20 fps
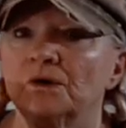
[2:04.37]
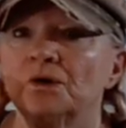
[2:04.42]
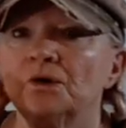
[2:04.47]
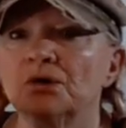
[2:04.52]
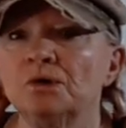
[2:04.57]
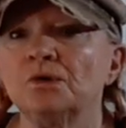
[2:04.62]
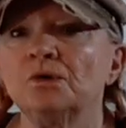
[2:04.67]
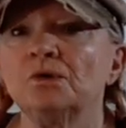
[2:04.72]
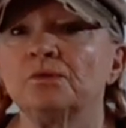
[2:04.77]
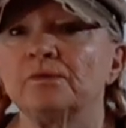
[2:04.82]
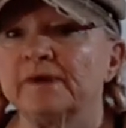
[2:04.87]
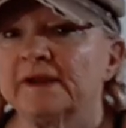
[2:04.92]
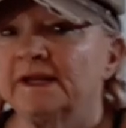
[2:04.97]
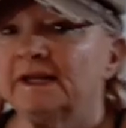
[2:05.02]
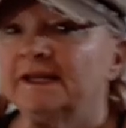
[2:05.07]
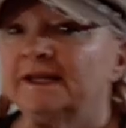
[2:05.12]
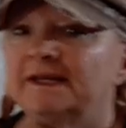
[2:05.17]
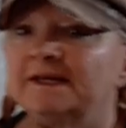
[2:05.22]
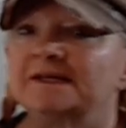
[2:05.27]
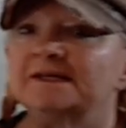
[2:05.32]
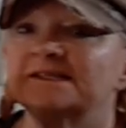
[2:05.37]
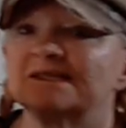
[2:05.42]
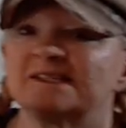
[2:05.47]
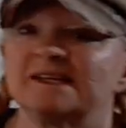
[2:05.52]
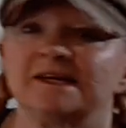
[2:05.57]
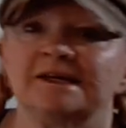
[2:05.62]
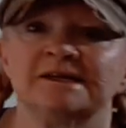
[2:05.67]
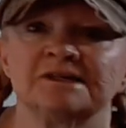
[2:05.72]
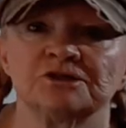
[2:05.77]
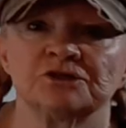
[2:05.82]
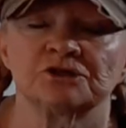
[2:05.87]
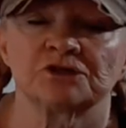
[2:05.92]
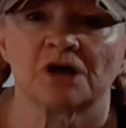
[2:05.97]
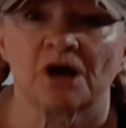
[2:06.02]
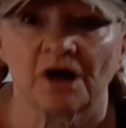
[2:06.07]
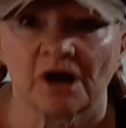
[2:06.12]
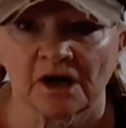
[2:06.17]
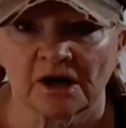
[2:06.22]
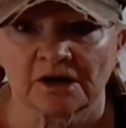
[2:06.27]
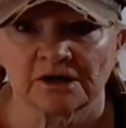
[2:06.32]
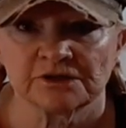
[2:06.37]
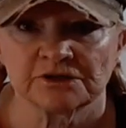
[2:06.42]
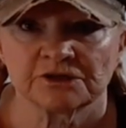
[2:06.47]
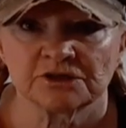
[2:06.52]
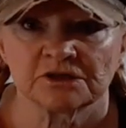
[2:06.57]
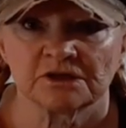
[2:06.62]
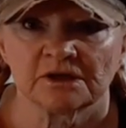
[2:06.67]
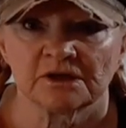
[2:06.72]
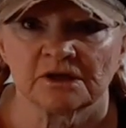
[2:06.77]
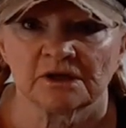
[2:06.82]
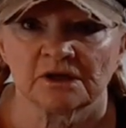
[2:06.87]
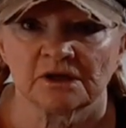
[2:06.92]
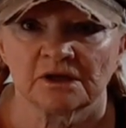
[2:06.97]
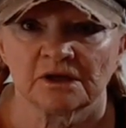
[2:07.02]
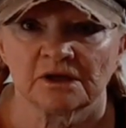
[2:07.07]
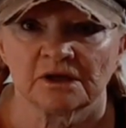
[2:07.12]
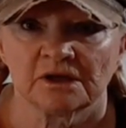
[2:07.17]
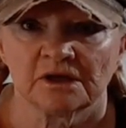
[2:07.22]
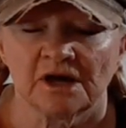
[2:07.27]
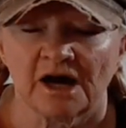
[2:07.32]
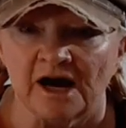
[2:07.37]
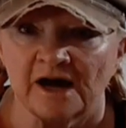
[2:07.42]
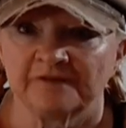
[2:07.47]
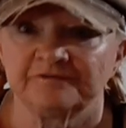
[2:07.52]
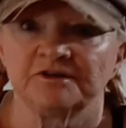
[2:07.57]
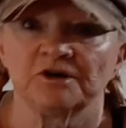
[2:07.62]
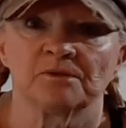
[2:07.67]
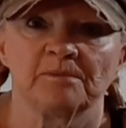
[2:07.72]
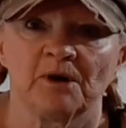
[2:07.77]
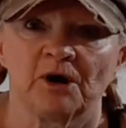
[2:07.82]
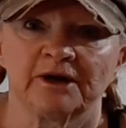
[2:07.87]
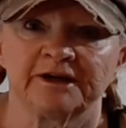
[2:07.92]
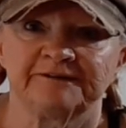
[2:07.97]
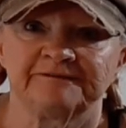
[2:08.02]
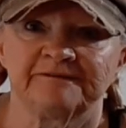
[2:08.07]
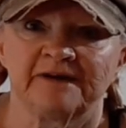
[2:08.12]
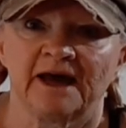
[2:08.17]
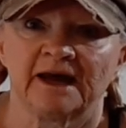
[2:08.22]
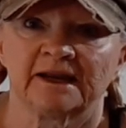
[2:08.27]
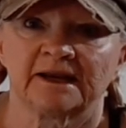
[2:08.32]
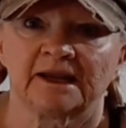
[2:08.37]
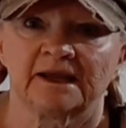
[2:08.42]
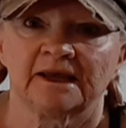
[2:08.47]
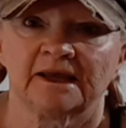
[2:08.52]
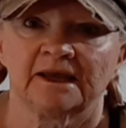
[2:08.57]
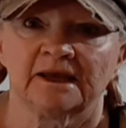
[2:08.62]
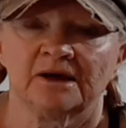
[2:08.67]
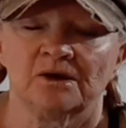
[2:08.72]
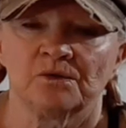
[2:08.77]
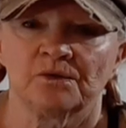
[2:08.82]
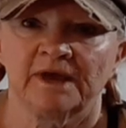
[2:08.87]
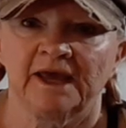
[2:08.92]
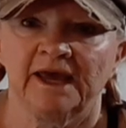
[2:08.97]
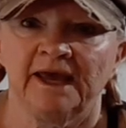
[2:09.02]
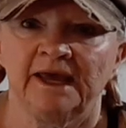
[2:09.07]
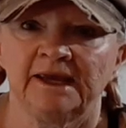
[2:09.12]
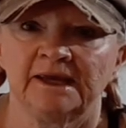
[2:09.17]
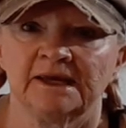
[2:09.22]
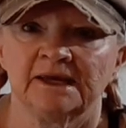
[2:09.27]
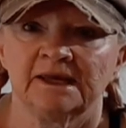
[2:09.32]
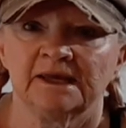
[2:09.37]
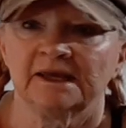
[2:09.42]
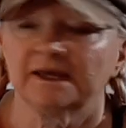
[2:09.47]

who really is in charge of your body fat, okay?